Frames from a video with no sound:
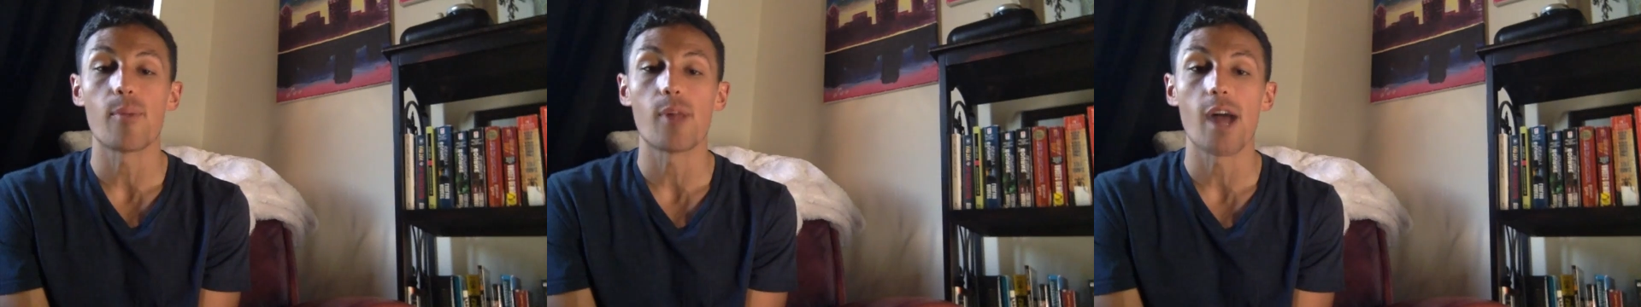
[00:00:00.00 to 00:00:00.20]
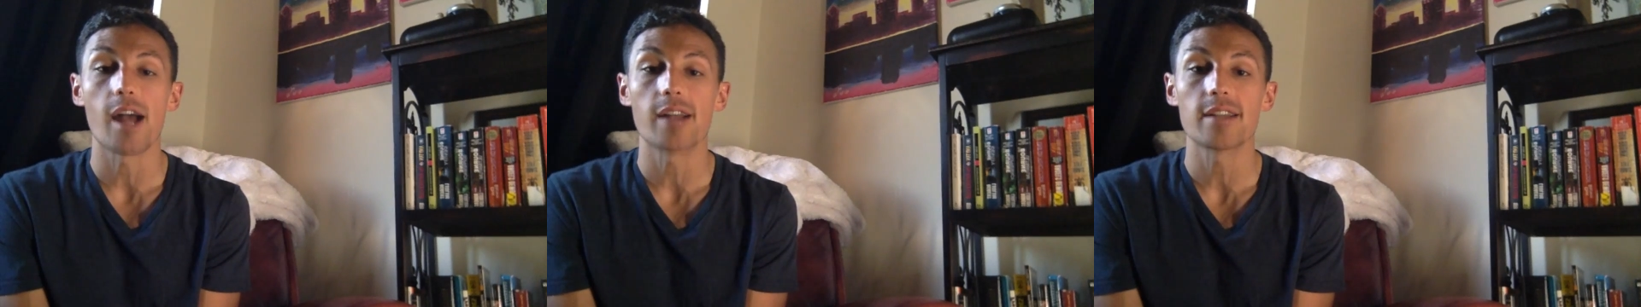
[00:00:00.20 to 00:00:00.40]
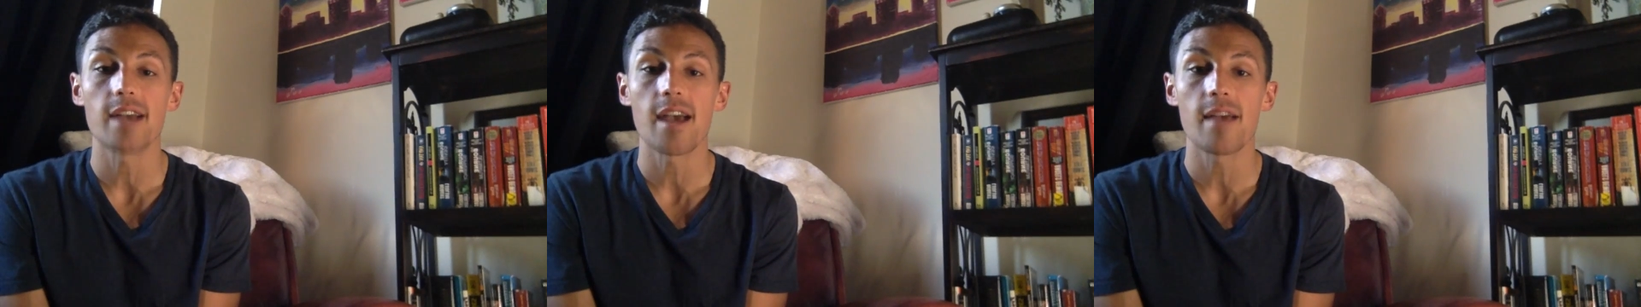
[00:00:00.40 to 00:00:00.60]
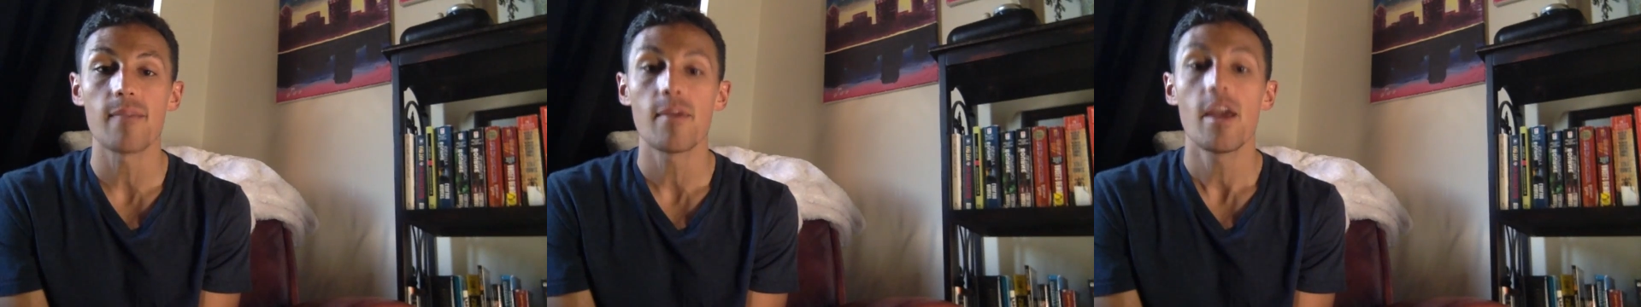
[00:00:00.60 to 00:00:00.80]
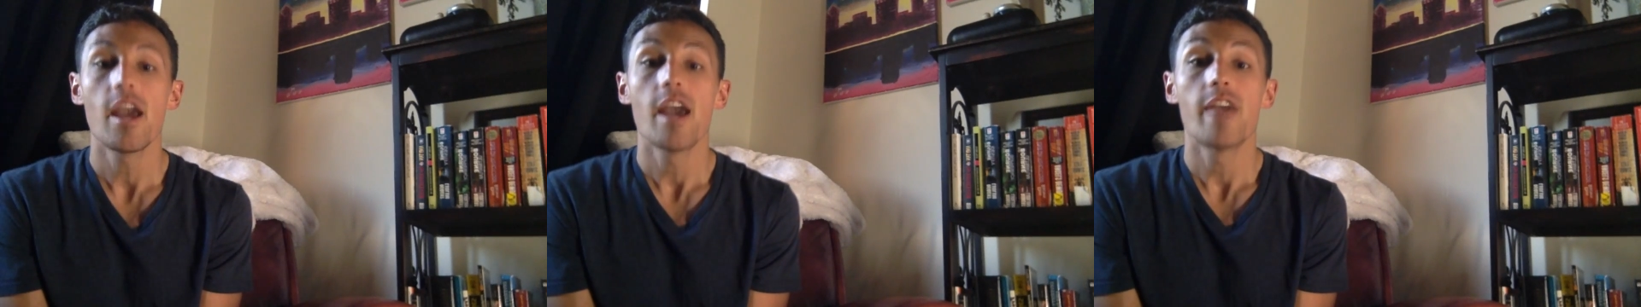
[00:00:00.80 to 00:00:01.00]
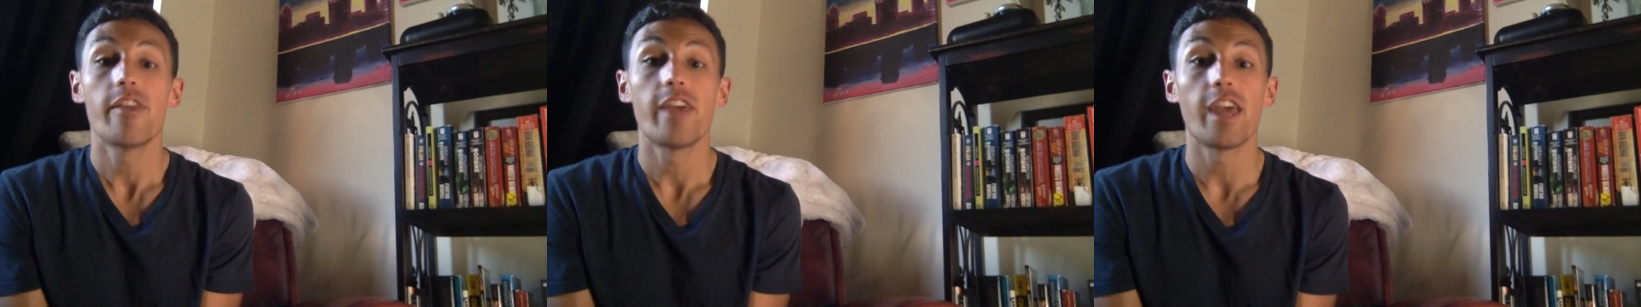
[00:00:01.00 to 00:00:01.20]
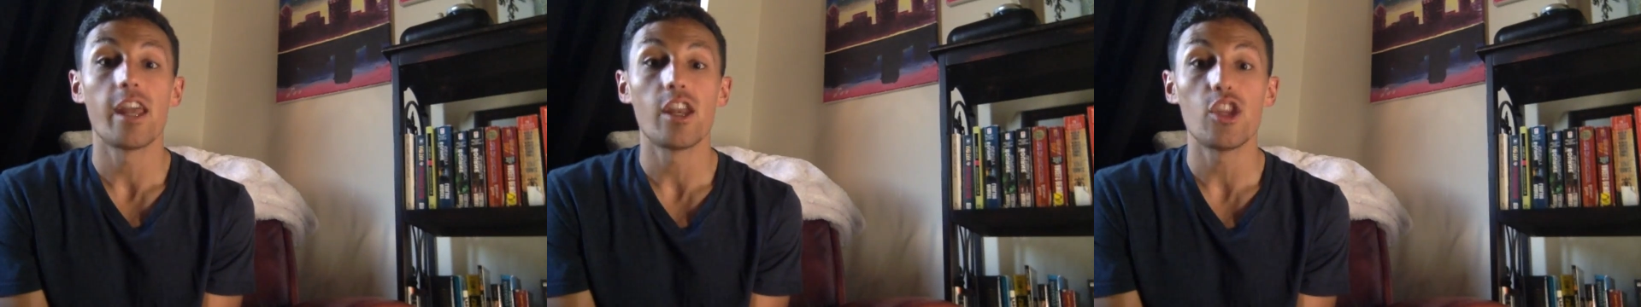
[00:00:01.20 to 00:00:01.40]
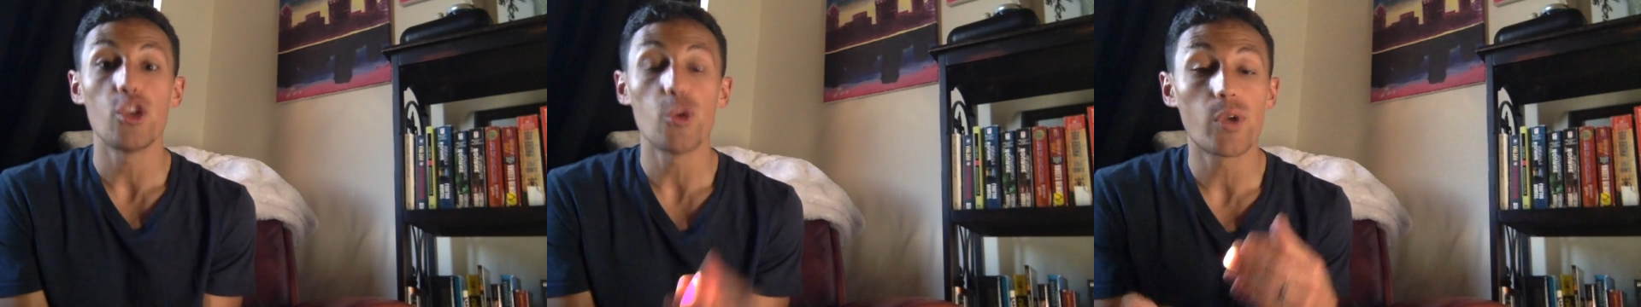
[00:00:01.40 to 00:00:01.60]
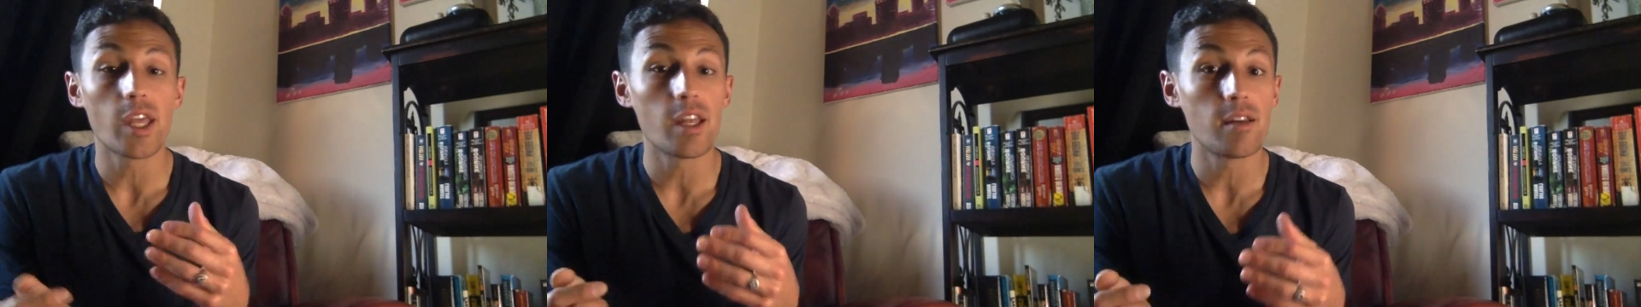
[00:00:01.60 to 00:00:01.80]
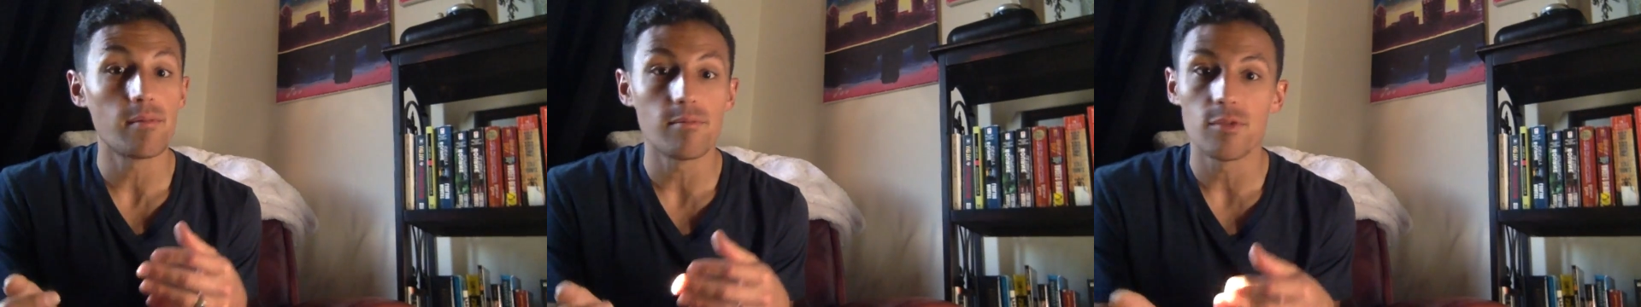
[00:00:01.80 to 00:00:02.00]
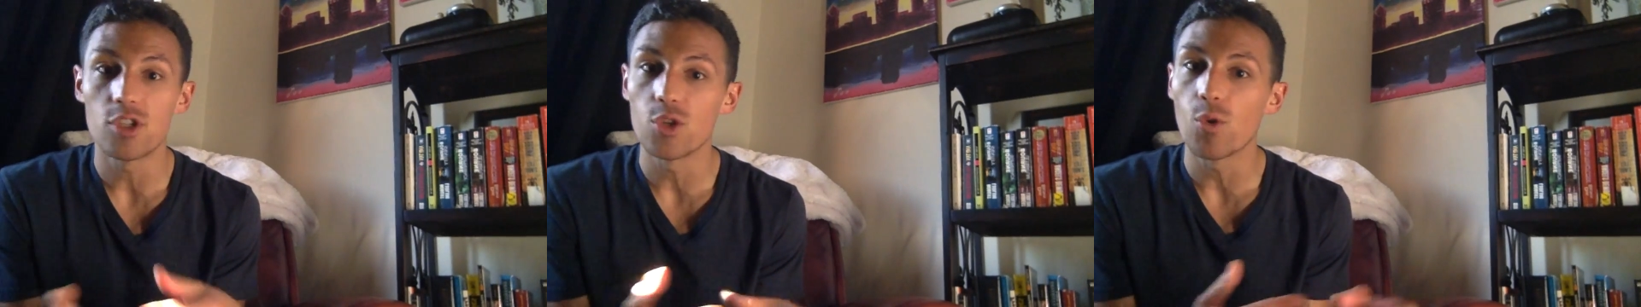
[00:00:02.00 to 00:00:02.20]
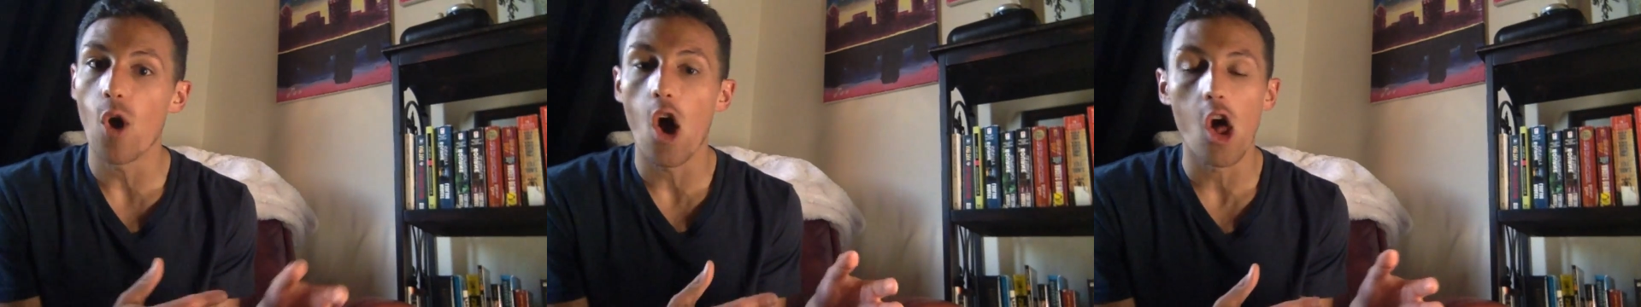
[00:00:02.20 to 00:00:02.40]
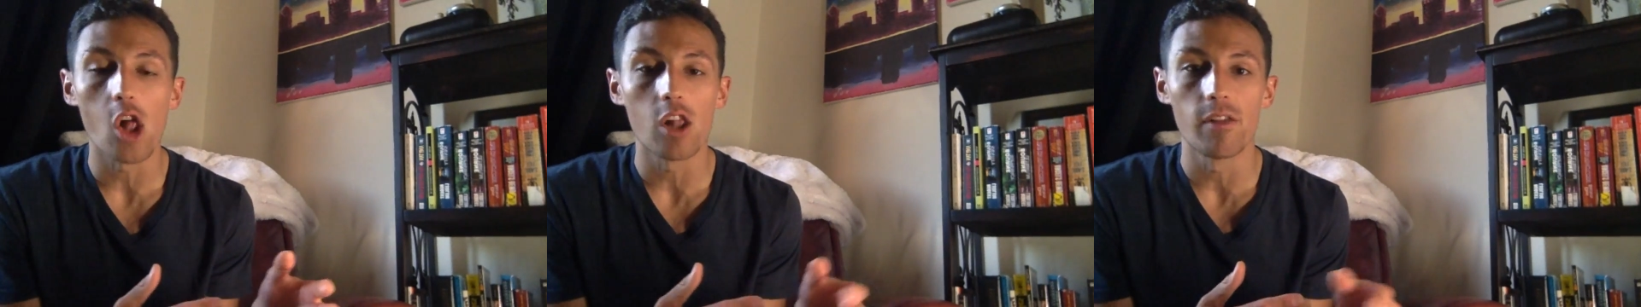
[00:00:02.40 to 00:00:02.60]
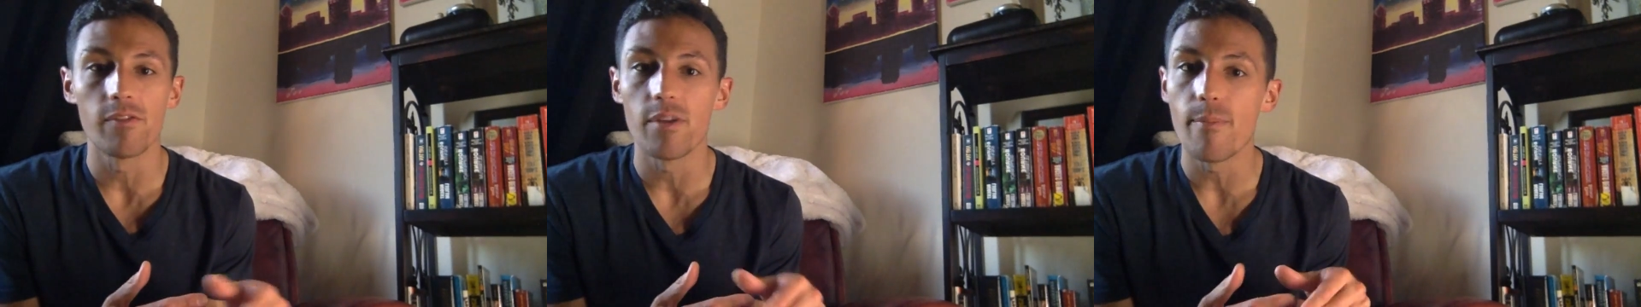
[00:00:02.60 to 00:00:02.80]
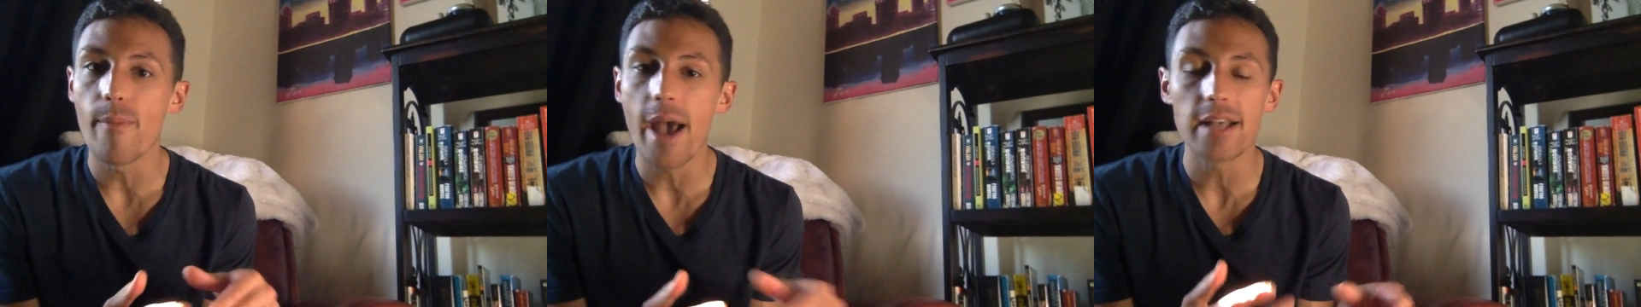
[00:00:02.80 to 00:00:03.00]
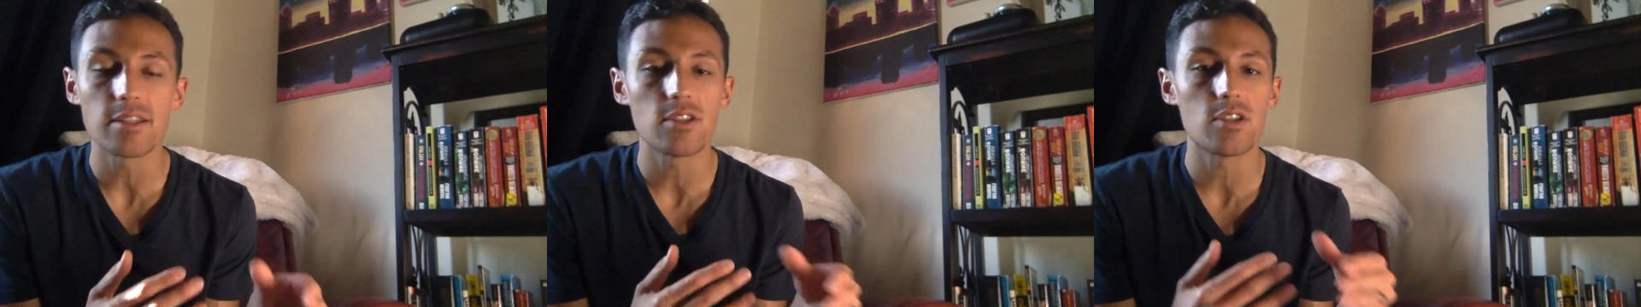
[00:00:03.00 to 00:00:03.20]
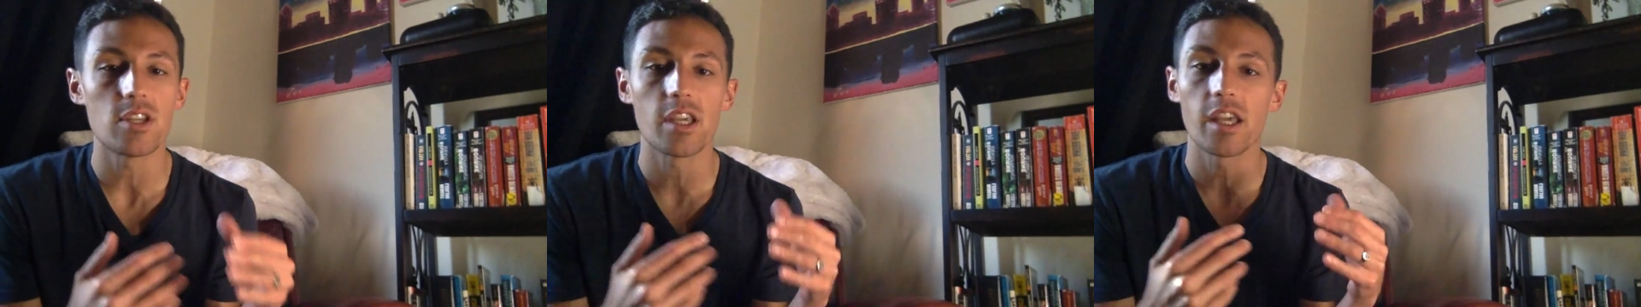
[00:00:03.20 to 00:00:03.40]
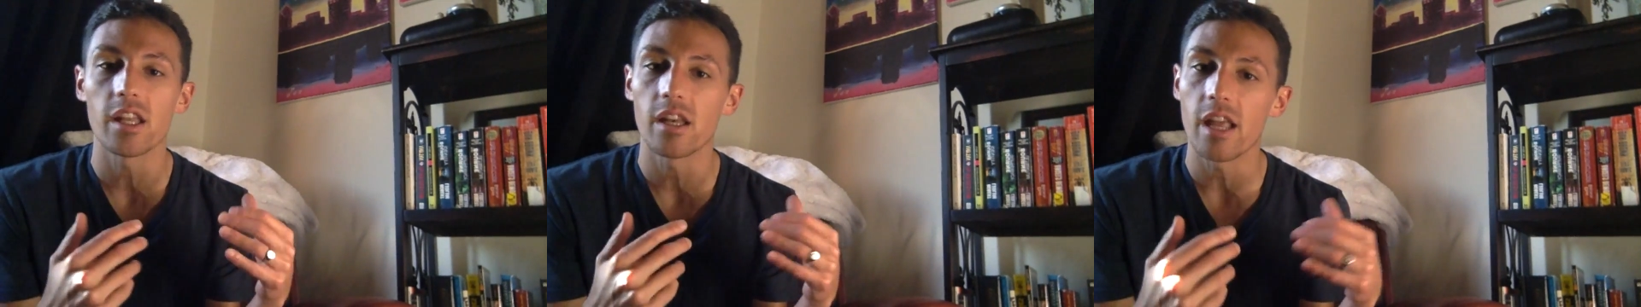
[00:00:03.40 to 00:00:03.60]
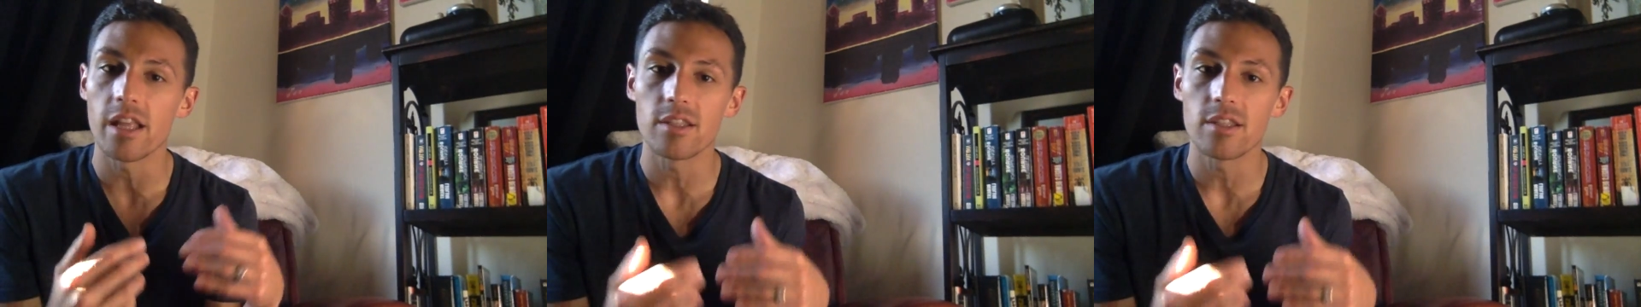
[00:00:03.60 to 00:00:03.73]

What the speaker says: block time, then you can do all of the messaging and